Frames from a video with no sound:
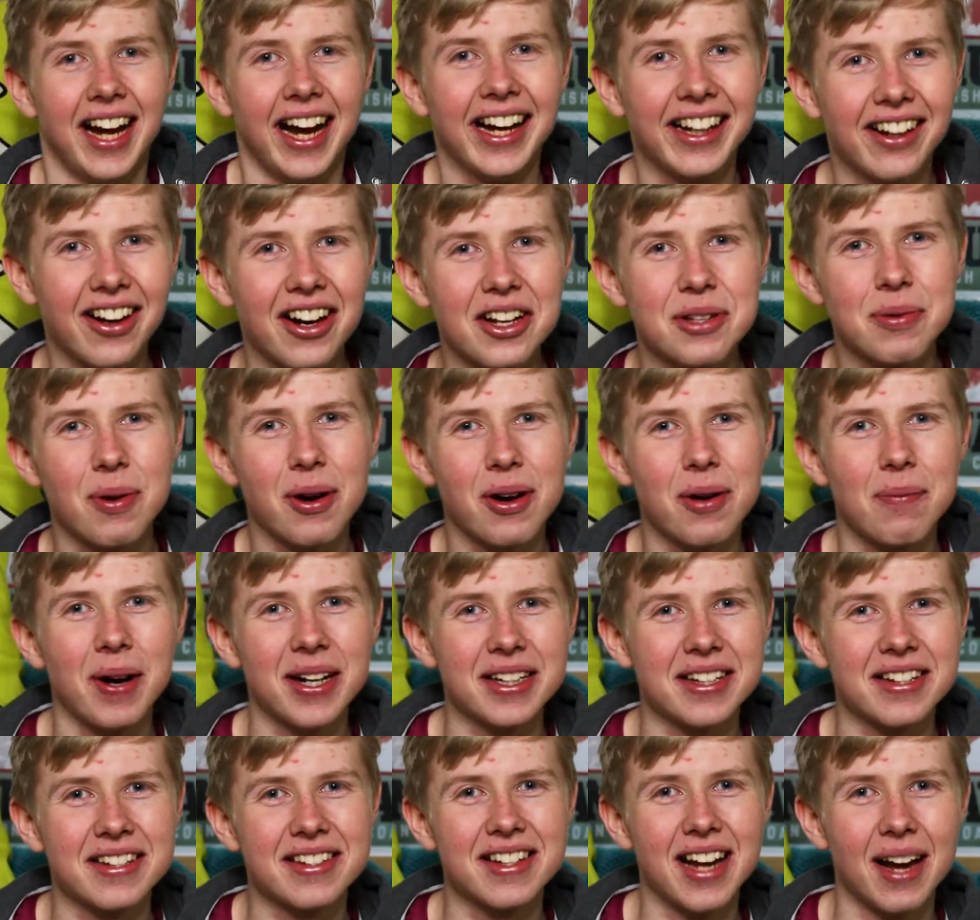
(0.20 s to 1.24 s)
Hey guys, welcome
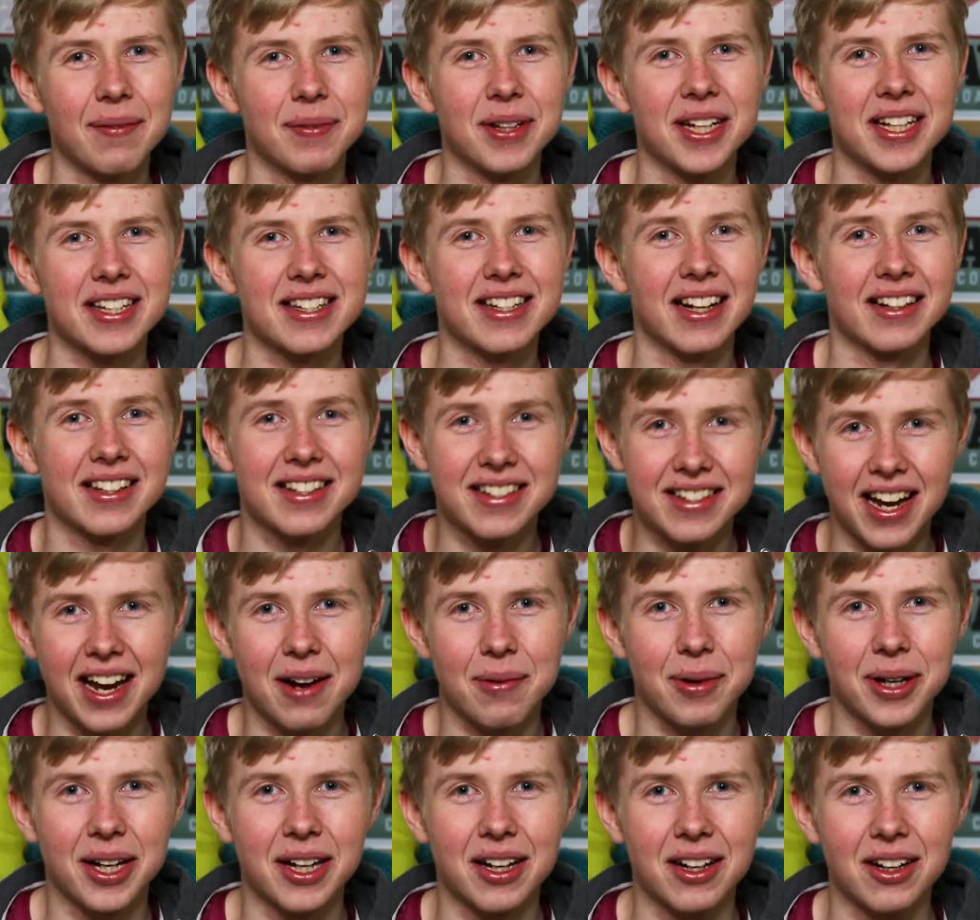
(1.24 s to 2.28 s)
back to Snap This. Now today
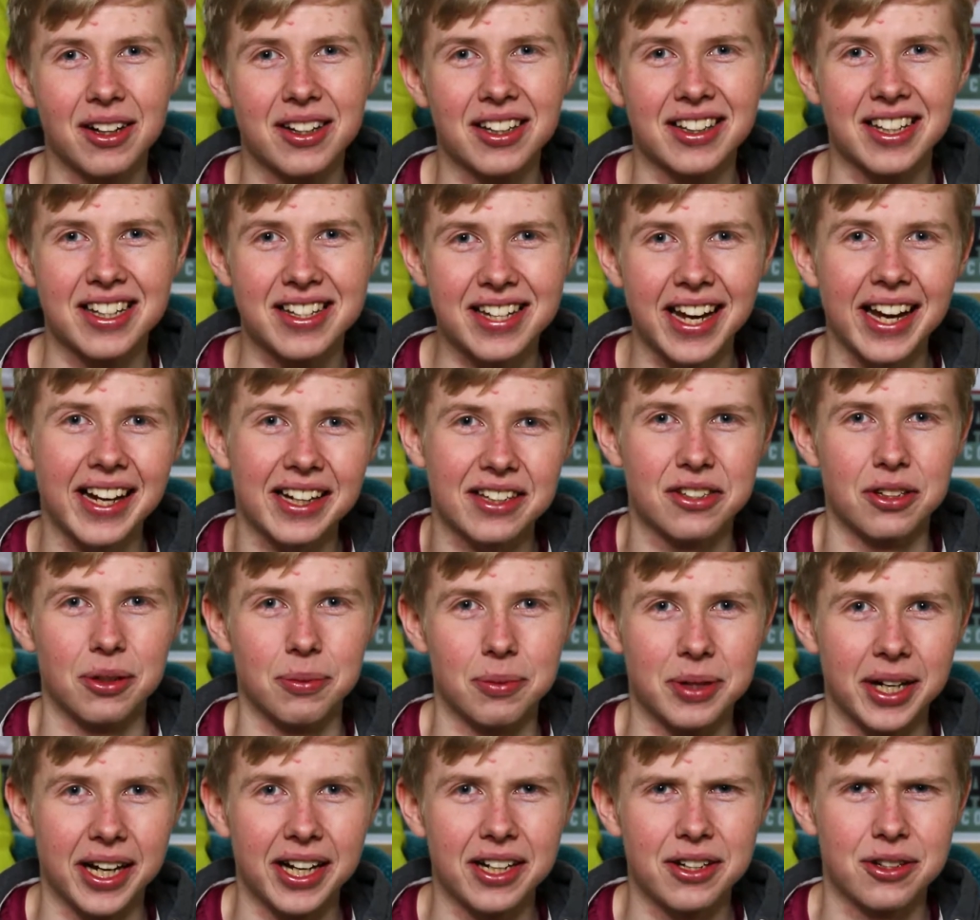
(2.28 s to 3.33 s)
we're going to look at the text
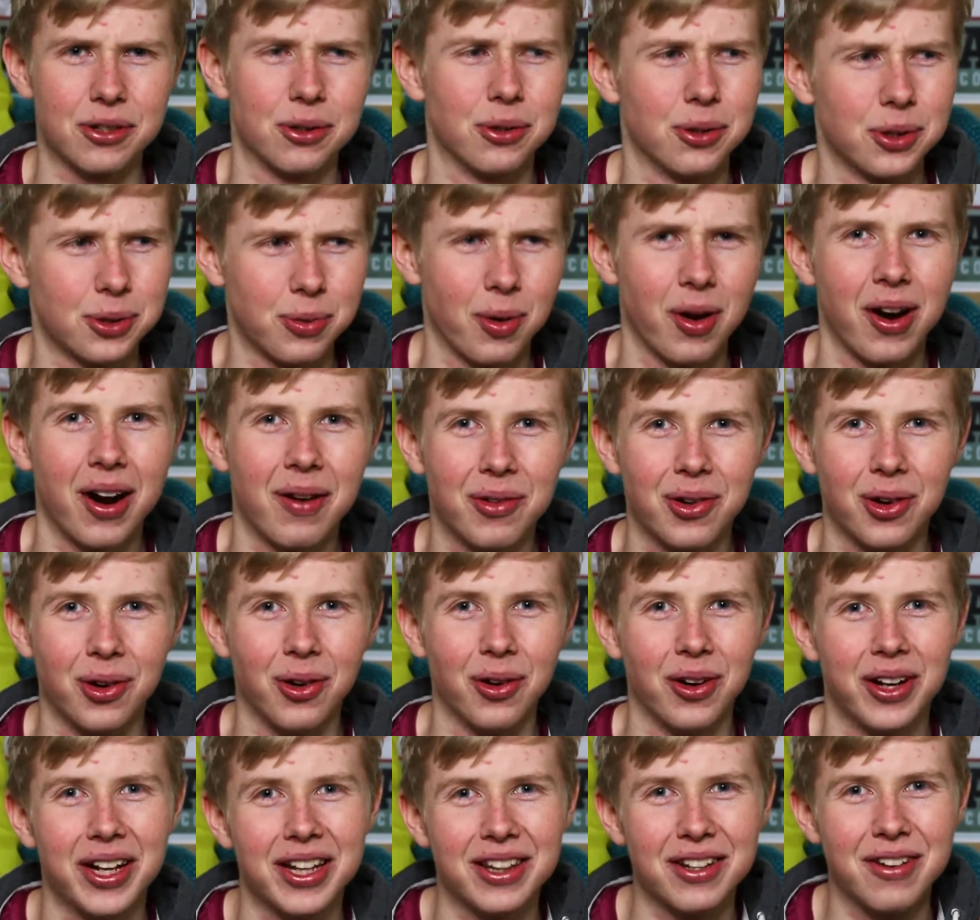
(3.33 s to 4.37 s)
update, or as what I'm
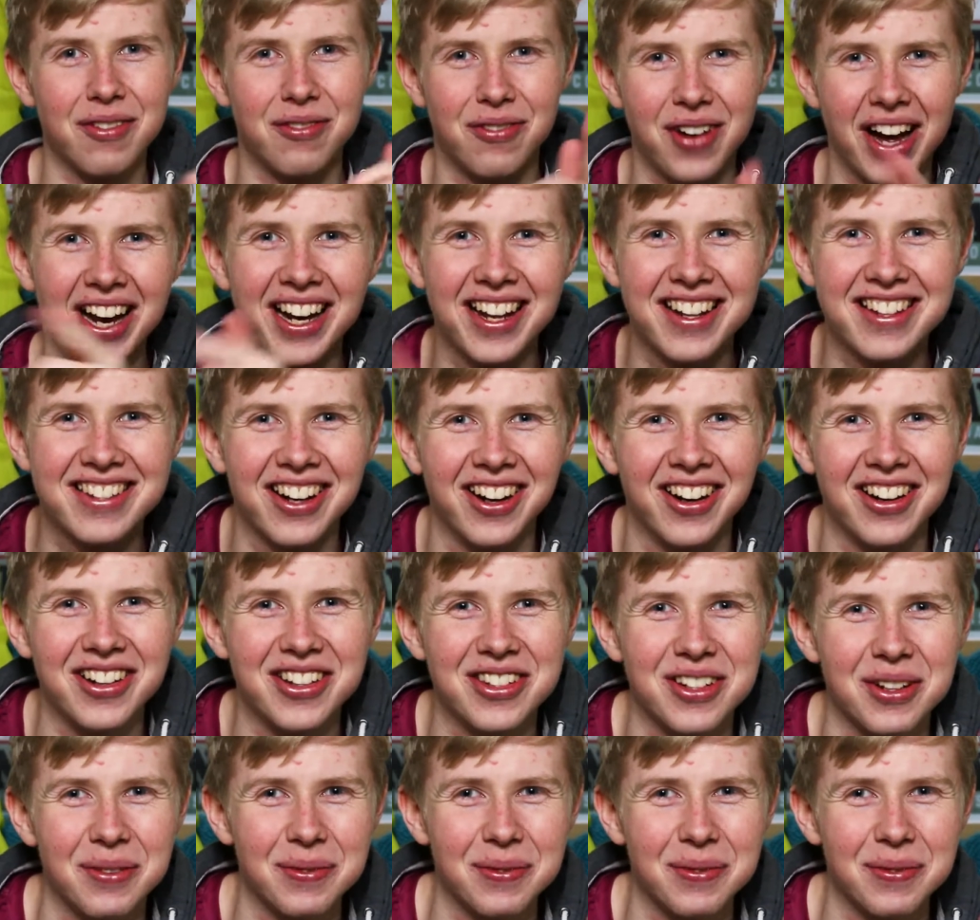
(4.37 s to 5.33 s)
calling it, the Valentine's